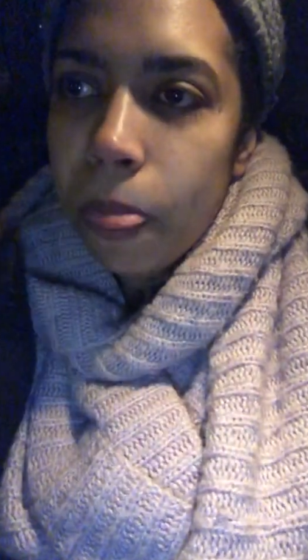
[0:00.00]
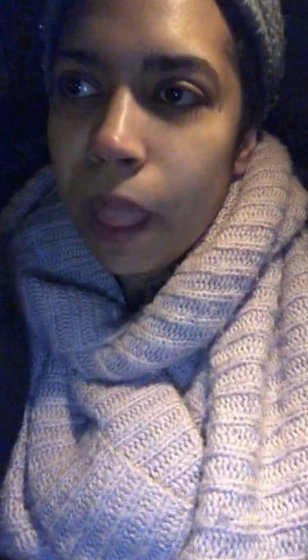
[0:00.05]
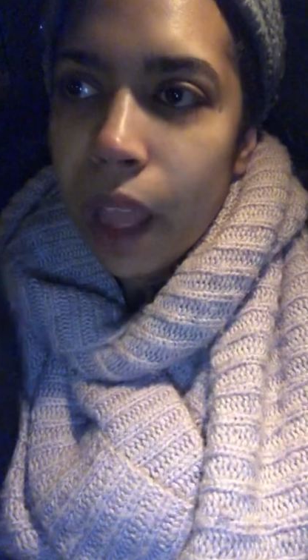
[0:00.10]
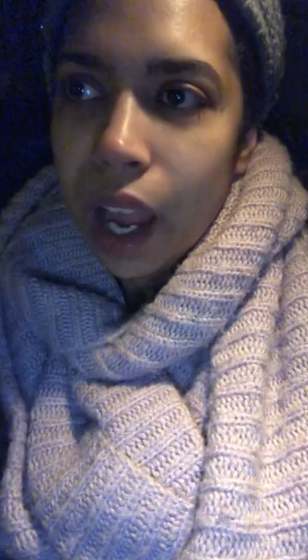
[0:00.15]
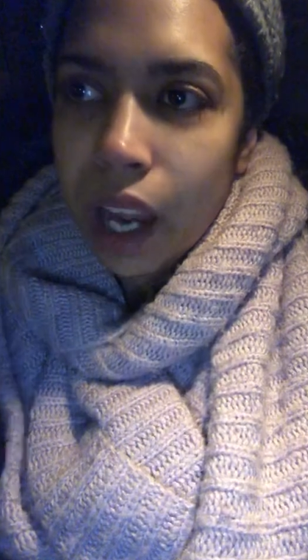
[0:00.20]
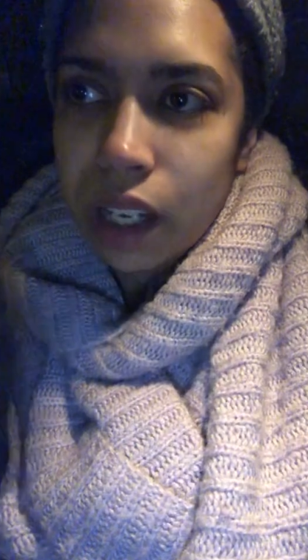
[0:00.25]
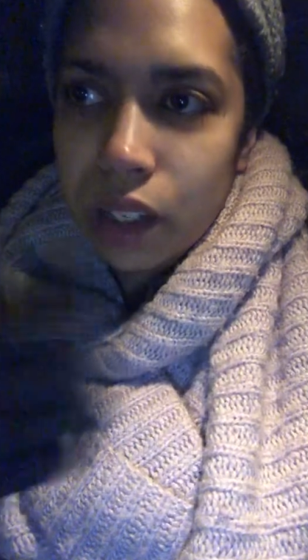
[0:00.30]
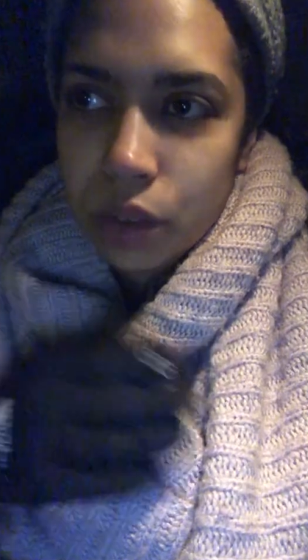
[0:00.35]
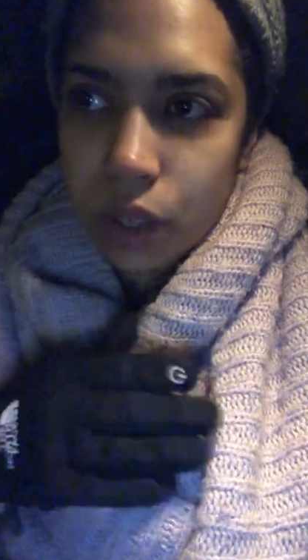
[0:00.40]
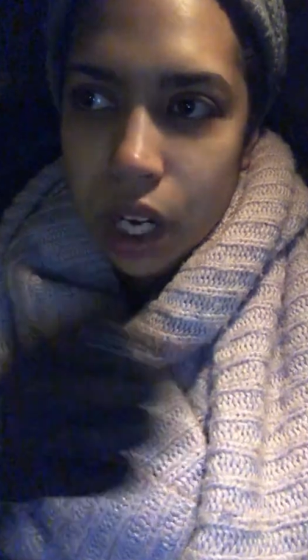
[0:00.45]

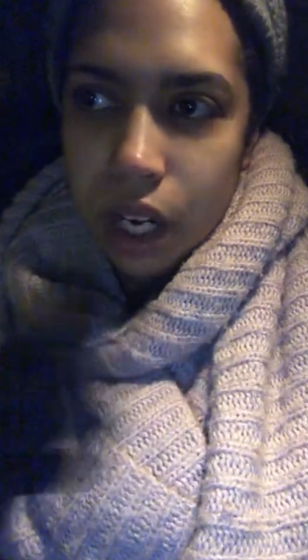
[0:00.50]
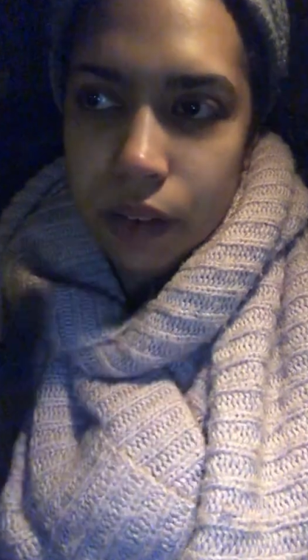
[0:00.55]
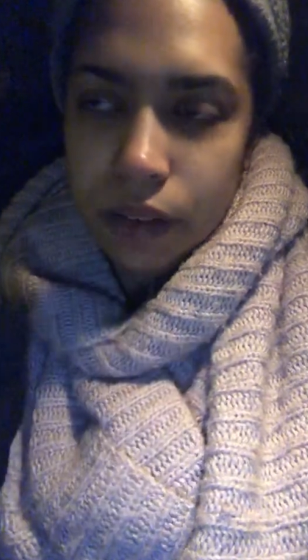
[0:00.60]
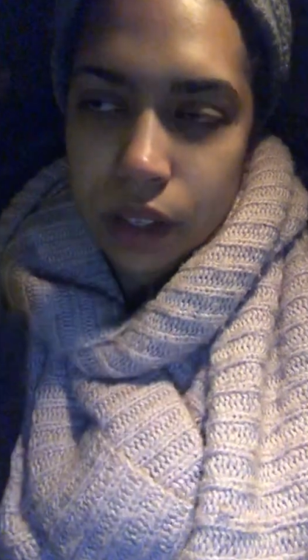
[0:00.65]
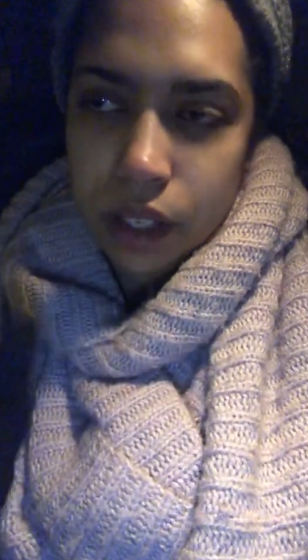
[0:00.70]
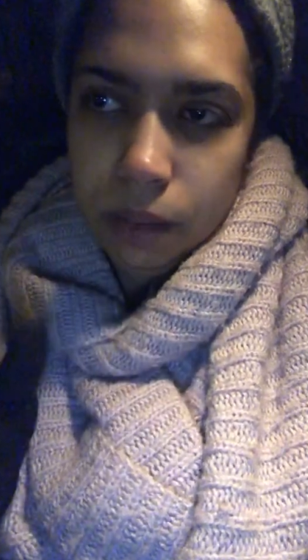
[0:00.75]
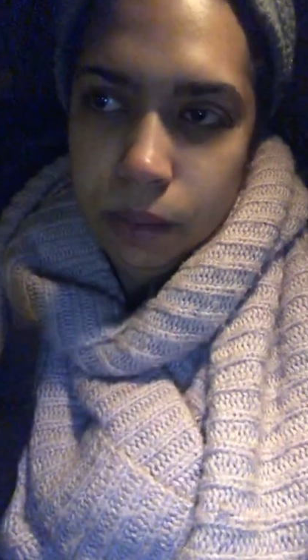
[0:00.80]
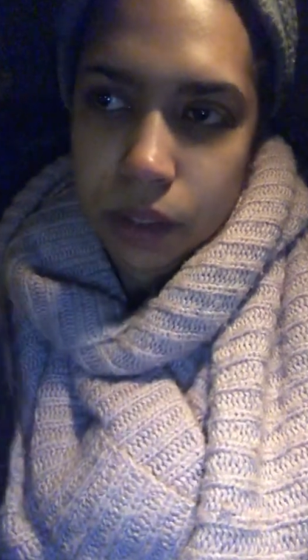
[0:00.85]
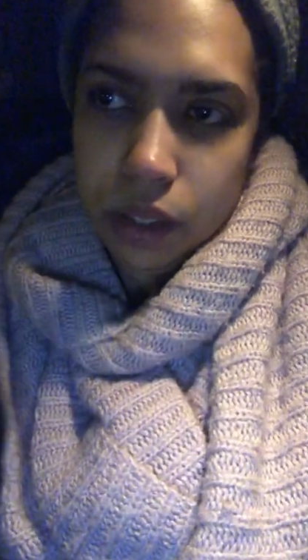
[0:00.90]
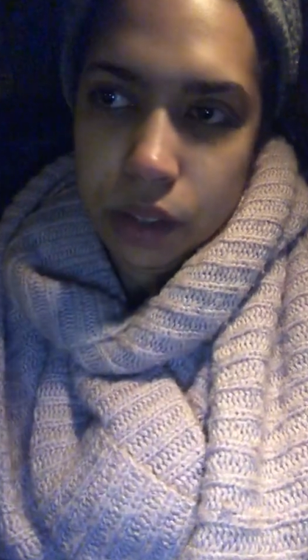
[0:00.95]
I drive
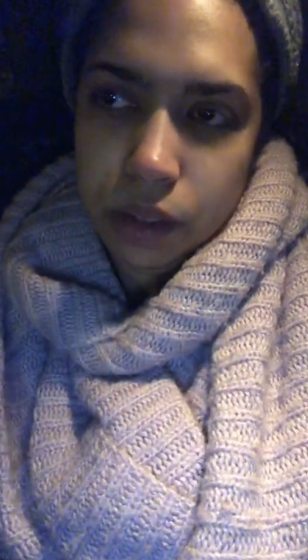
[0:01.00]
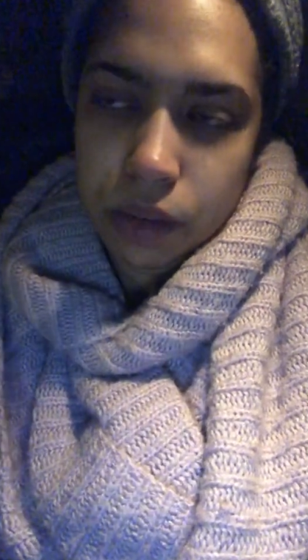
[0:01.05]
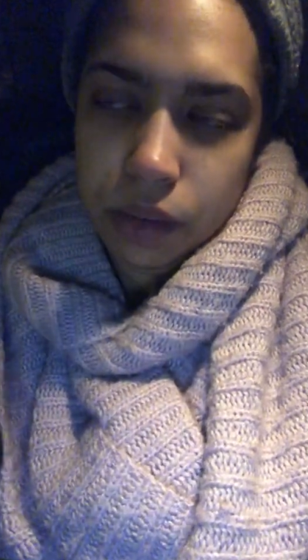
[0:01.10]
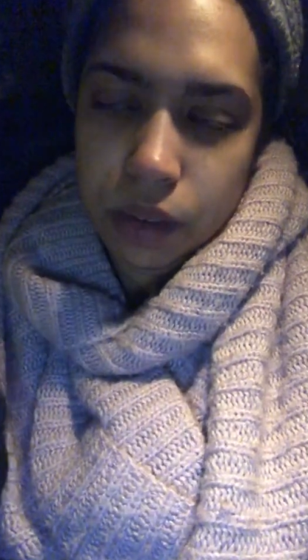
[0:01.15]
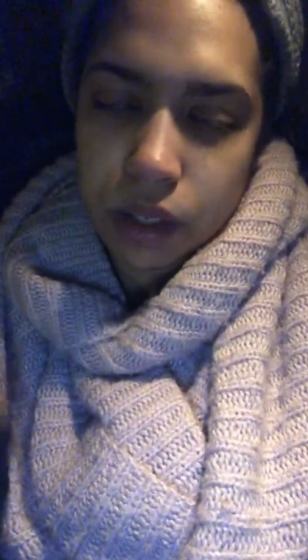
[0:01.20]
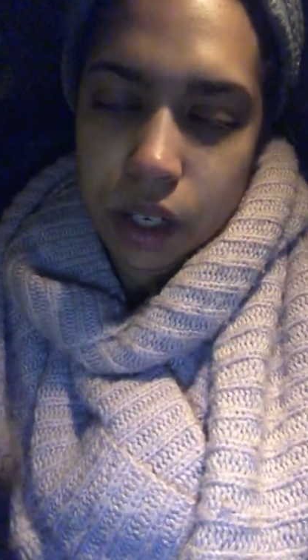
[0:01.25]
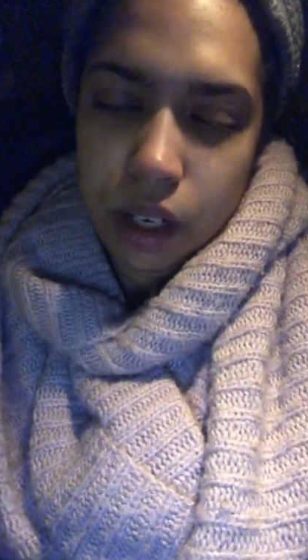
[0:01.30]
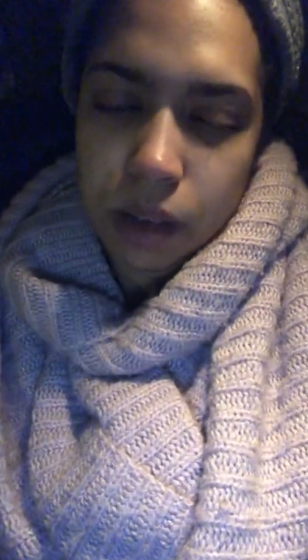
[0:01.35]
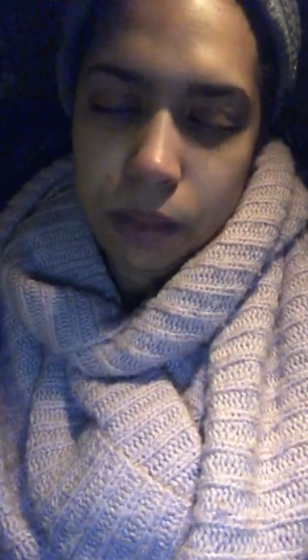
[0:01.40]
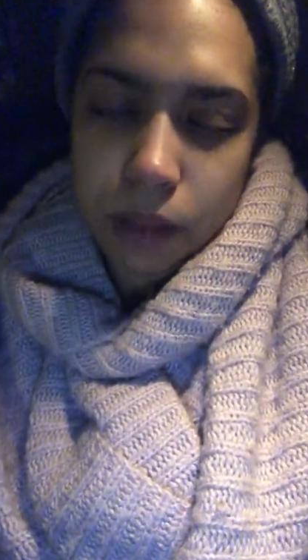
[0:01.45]
them to
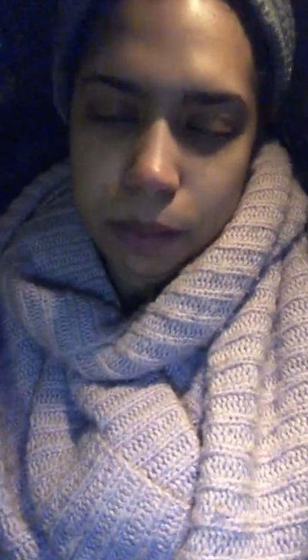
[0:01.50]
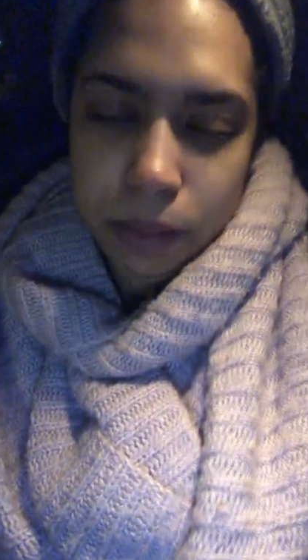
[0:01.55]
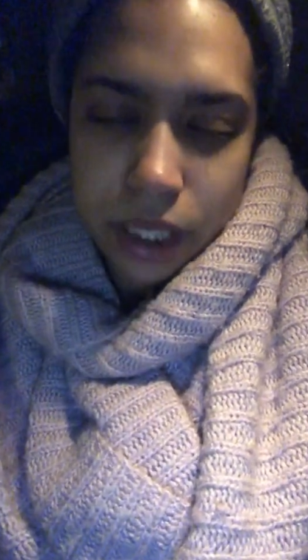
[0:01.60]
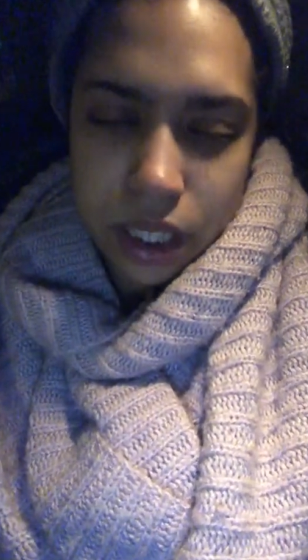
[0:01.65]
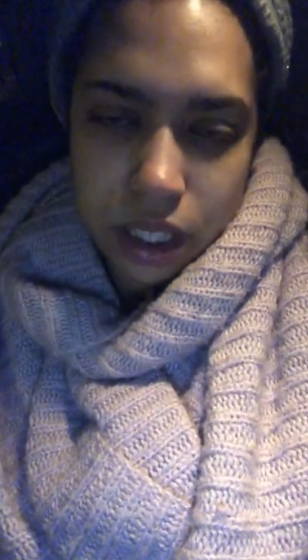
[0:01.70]
a bus